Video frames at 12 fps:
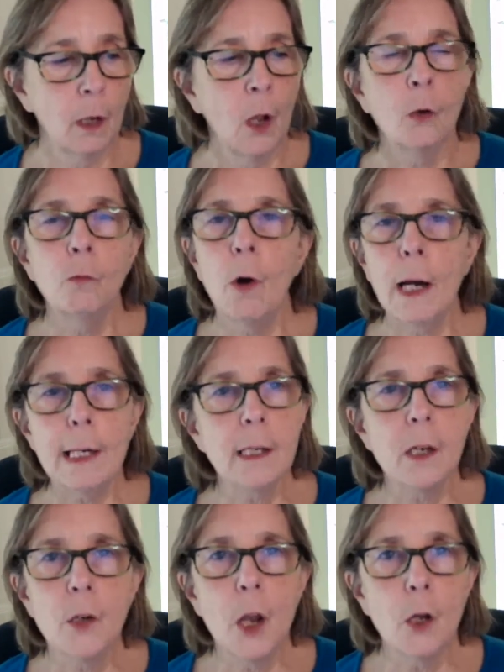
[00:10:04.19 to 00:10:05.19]
Write a
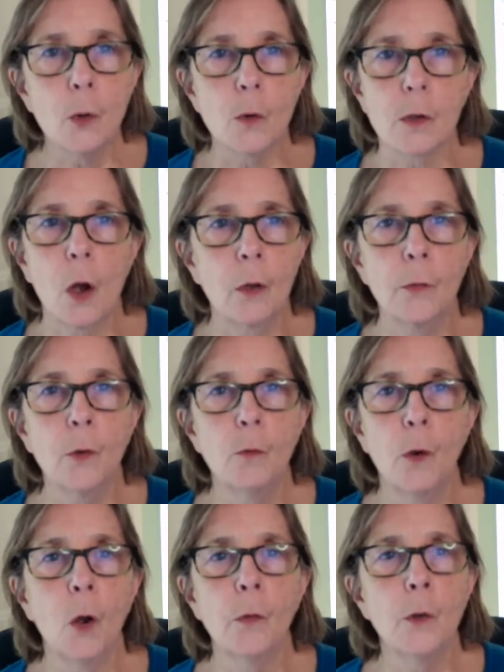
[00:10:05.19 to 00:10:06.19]
note on
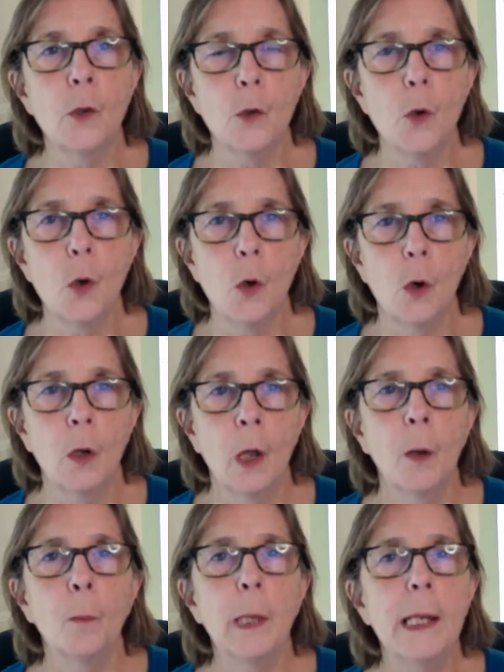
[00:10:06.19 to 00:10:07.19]
the door,
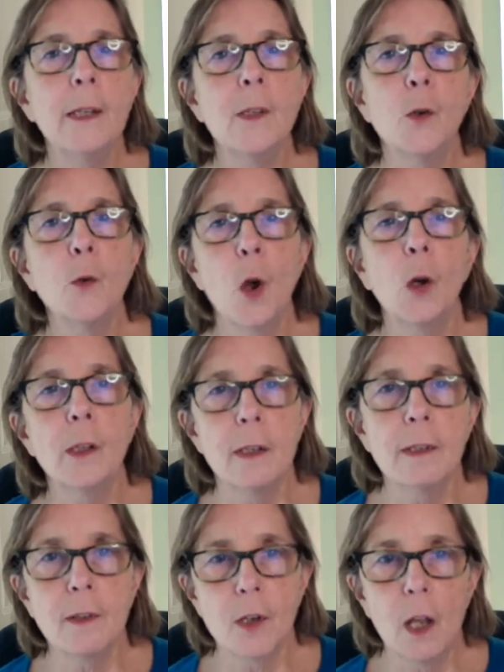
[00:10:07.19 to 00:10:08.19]
please do not
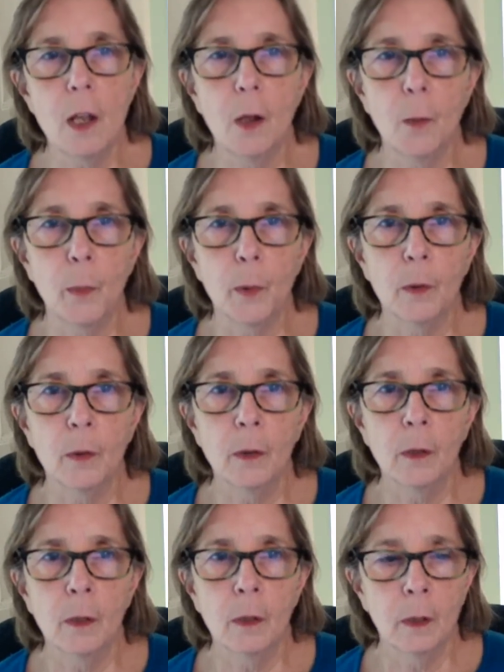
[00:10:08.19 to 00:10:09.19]
disturb.
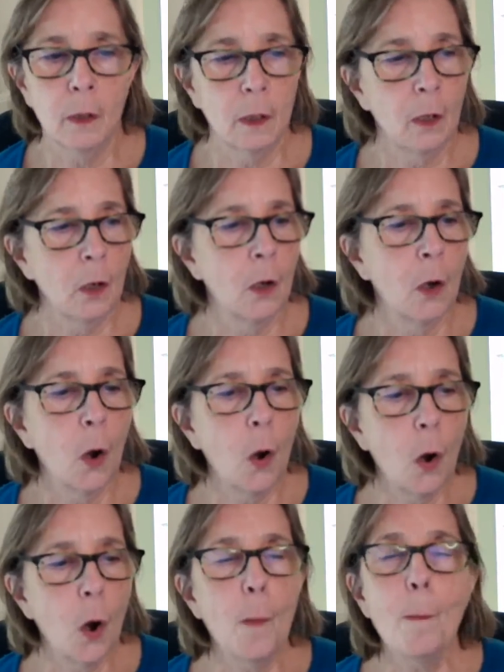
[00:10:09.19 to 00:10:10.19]

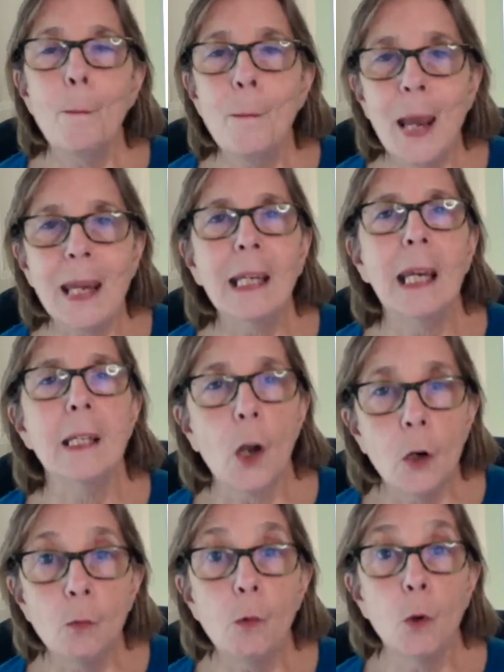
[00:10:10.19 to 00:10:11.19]
Or make it
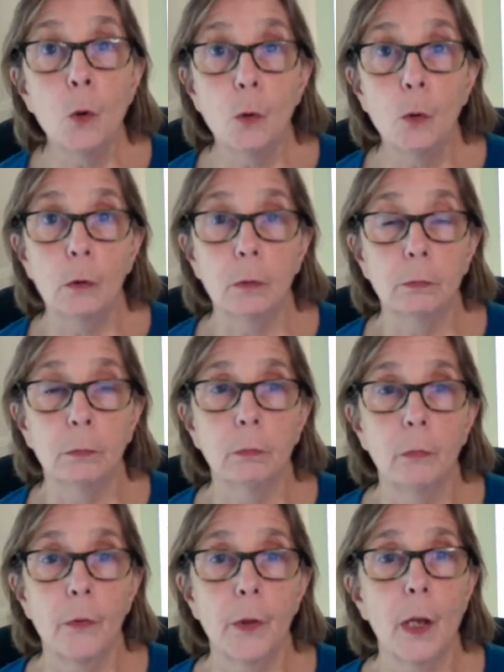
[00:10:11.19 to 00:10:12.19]
a rule
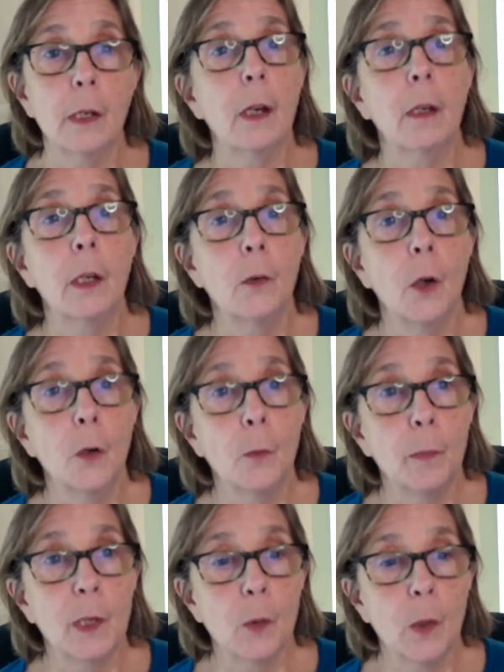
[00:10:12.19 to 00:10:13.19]
that,
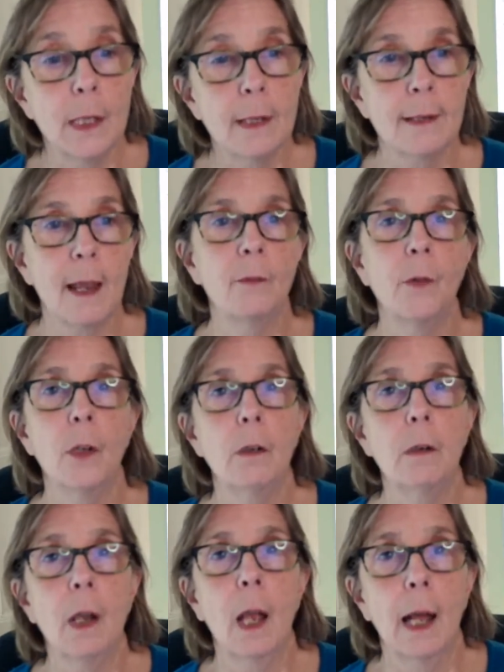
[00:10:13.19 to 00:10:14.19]
between
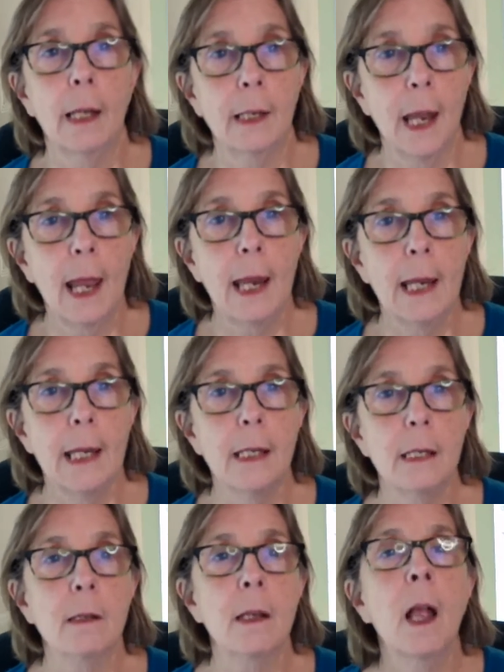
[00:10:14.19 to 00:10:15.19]
7 and
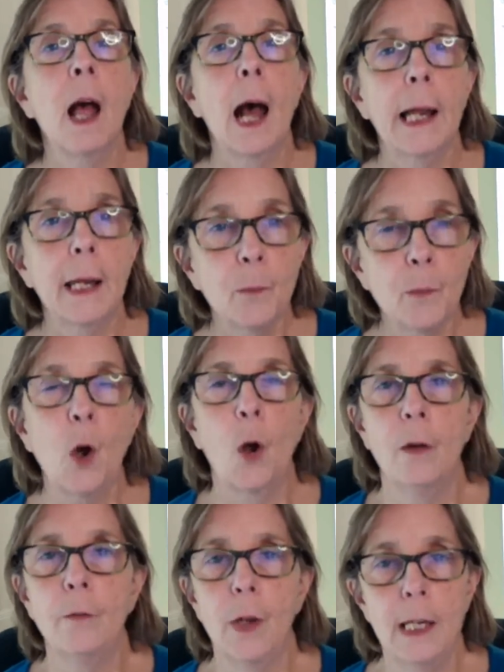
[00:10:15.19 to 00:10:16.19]
8, I am not
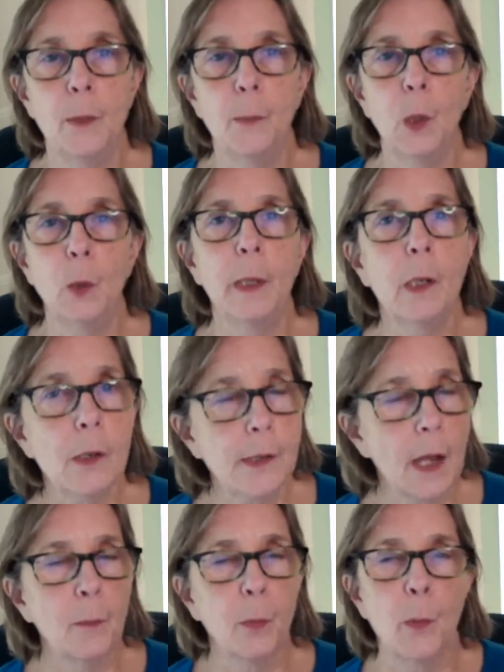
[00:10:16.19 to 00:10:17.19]
available because
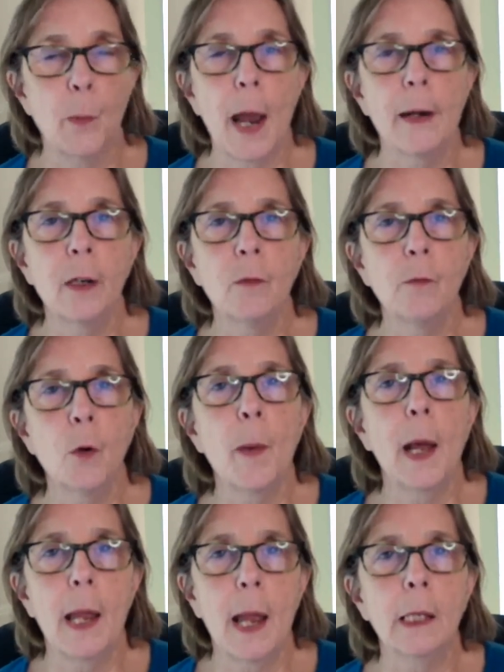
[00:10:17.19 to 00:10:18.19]
I'm preparing for
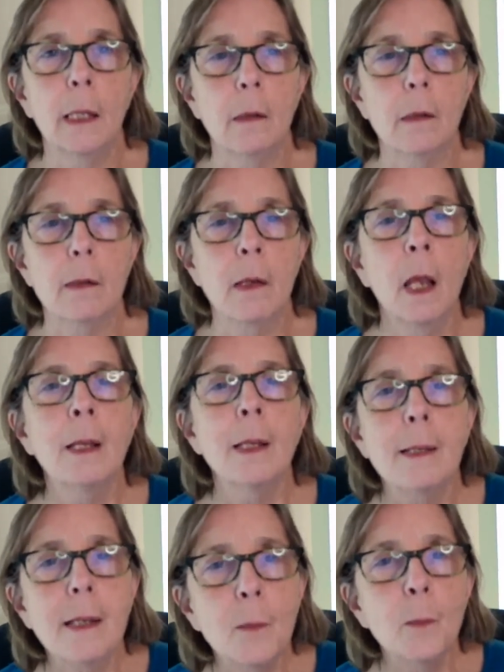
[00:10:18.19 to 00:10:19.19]
my IELTS.
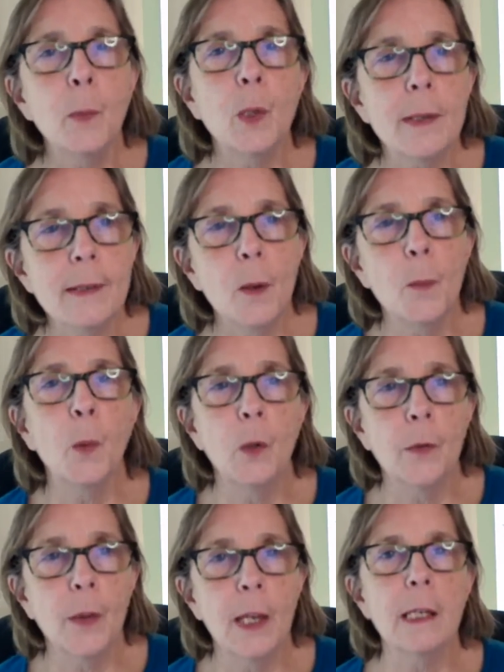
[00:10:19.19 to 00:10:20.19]
Simple, simple
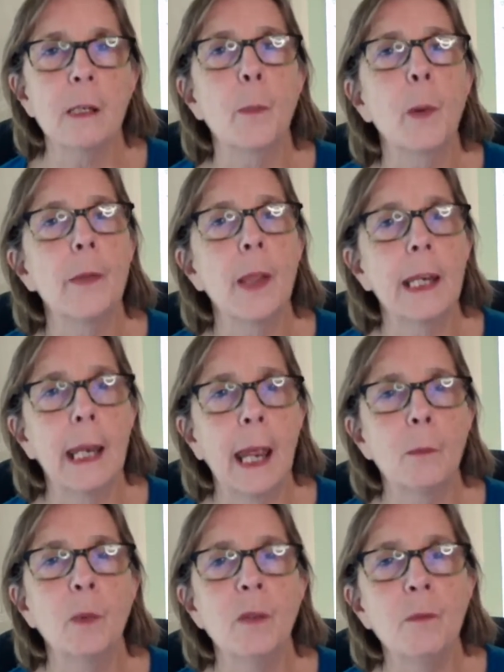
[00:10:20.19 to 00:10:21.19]
things, but they
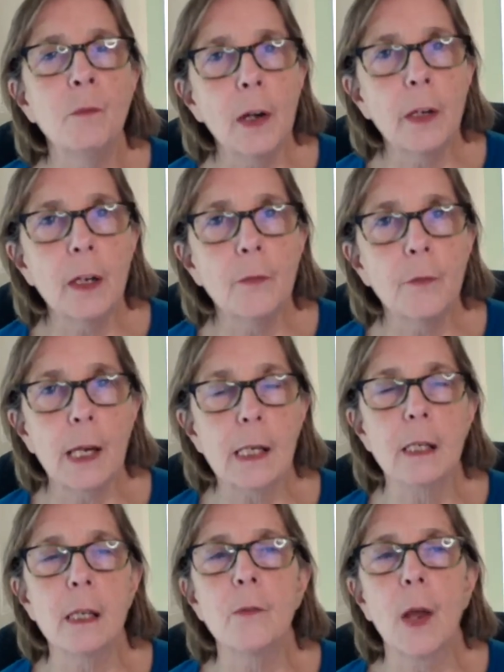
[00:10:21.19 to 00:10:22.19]
can be very
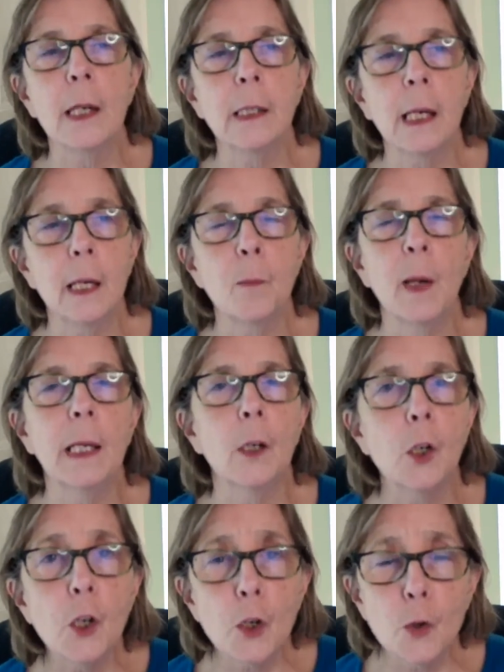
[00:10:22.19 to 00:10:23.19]
effective and can make a
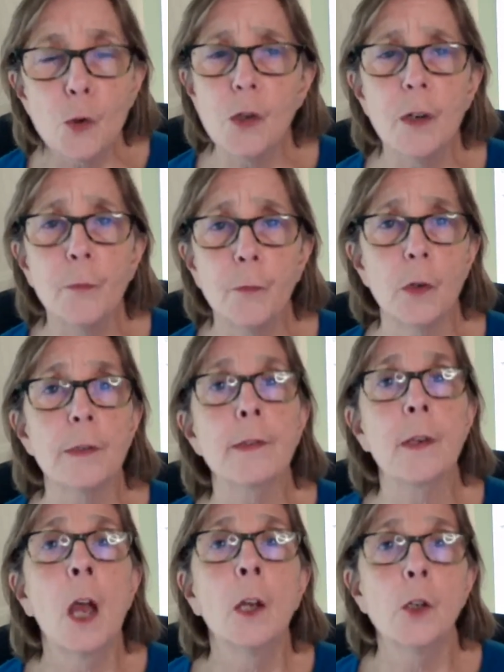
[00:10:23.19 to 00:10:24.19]
huge difference
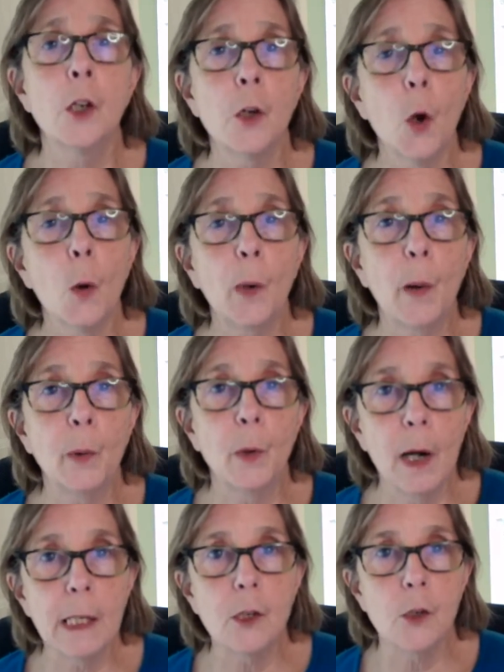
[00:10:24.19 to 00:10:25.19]
to your
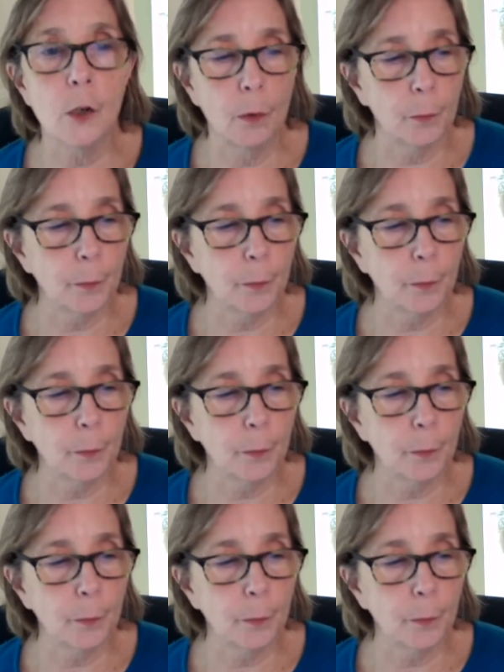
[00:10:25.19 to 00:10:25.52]
preparation.